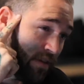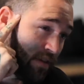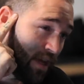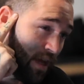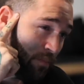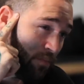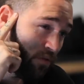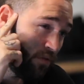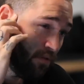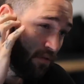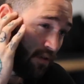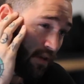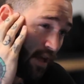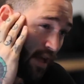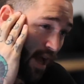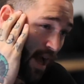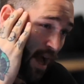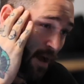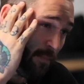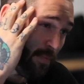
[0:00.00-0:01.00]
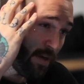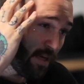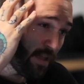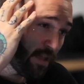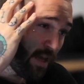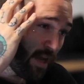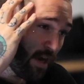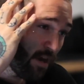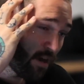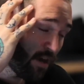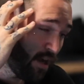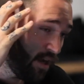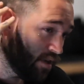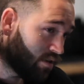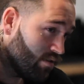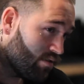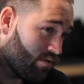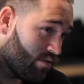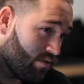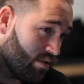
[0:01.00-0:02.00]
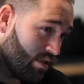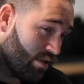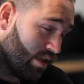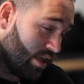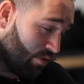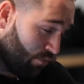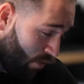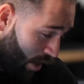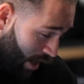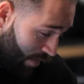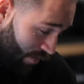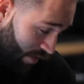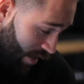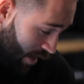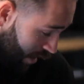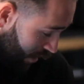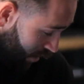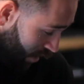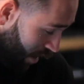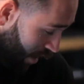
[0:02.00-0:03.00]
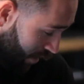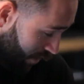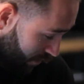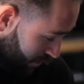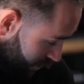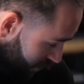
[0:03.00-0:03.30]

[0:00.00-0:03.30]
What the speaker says: the temple, up into the haircut, and right at the neckline,